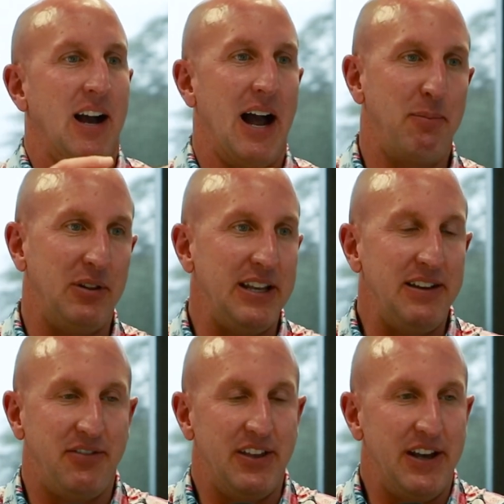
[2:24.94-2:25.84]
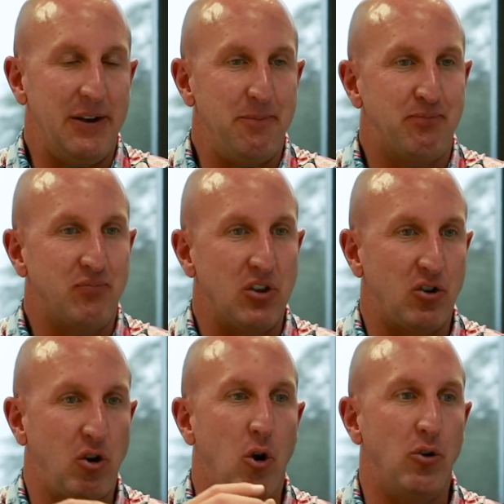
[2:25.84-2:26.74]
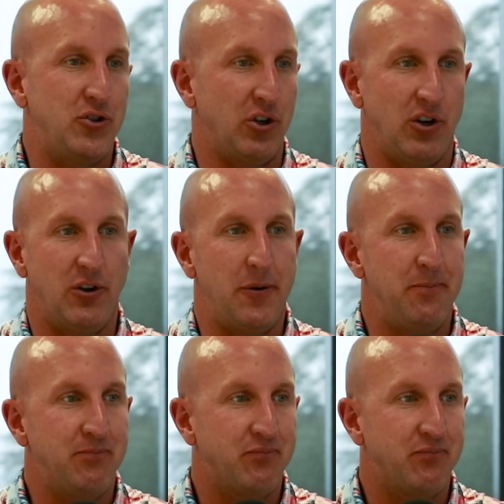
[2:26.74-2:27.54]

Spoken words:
I believe that culture,